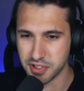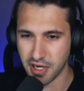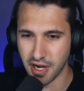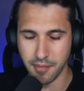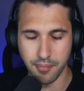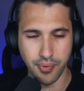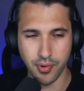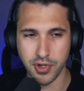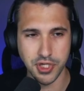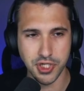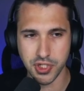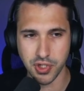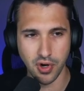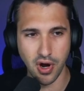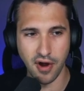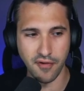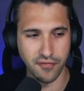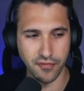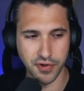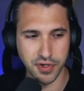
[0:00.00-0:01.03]
I'm pretty sure
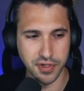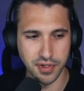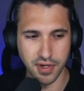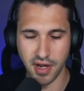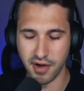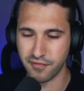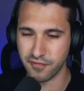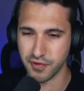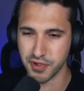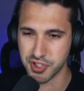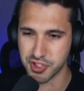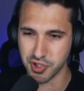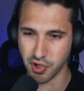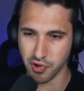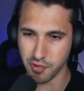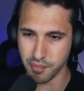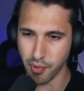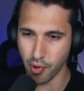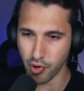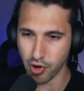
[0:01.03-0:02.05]
every
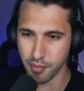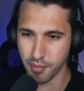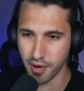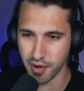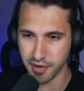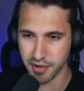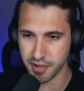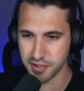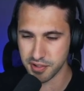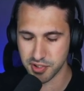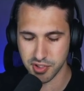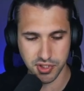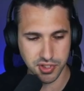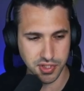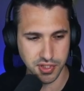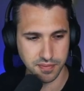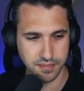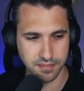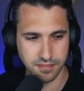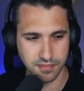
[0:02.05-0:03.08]
starter Pokemon is just
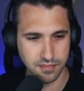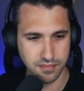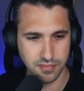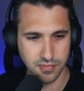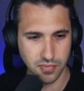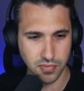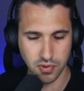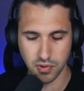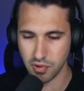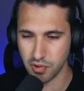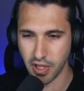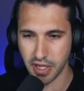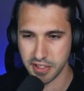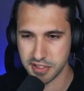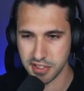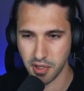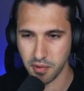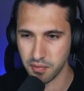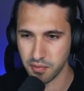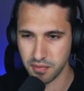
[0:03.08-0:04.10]
a lights
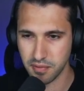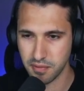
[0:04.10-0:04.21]
out